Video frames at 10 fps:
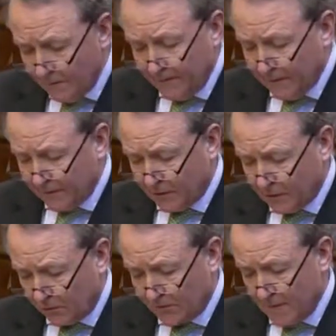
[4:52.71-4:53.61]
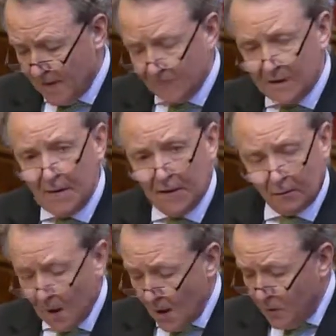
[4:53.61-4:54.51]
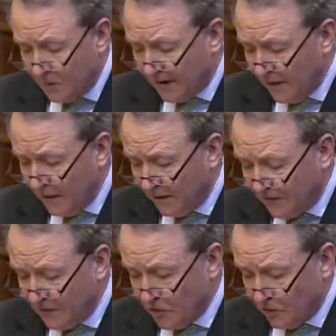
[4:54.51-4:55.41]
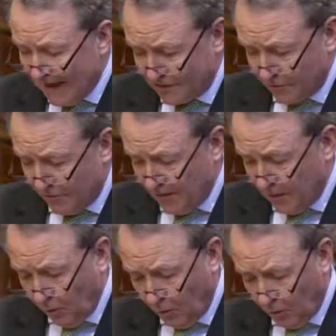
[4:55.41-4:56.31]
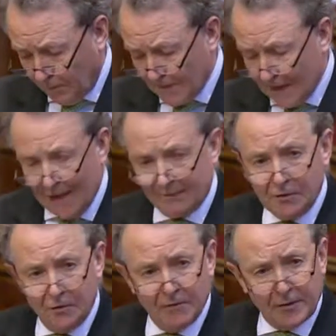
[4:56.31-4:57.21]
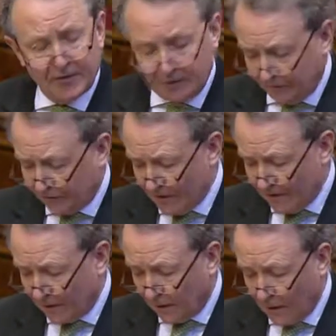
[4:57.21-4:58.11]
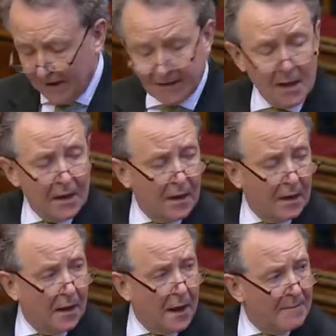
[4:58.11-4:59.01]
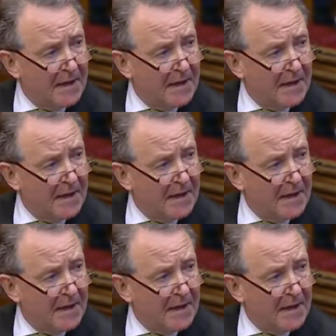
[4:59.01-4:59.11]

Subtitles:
referred to Dr. Mary Neal, who's a senior lecturer in law at the University of Strathclyde, I